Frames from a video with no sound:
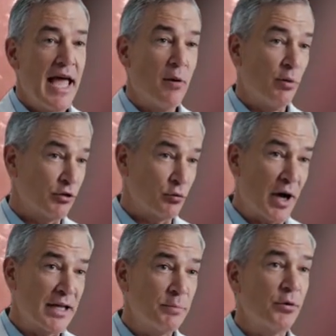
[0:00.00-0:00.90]
Without
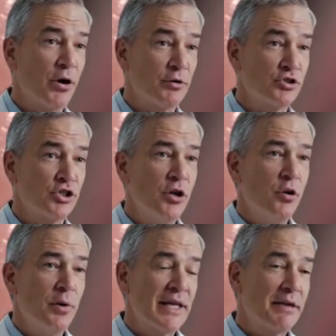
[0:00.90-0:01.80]
it, your liver
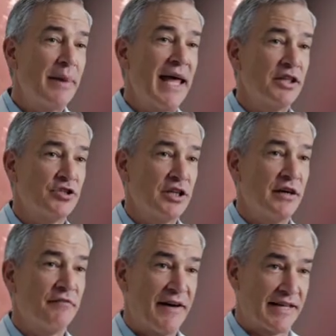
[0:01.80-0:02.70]
doesn't
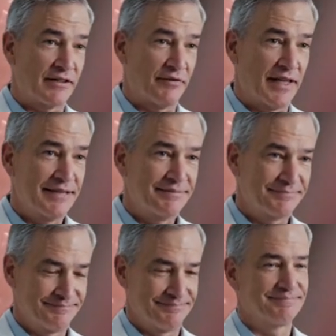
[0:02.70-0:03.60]
regenerate, your blood doesn't
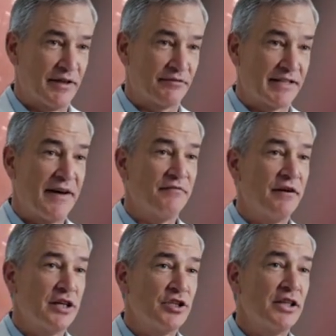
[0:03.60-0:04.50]
detoxify, and
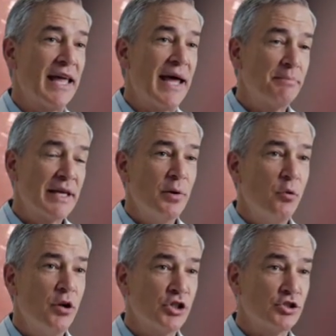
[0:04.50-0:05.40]
your tissues can't
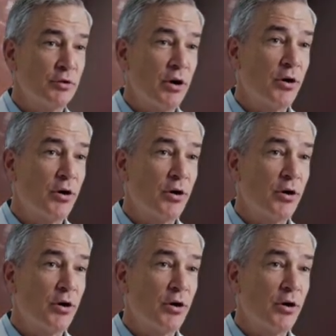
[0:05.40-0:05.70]
rebuild.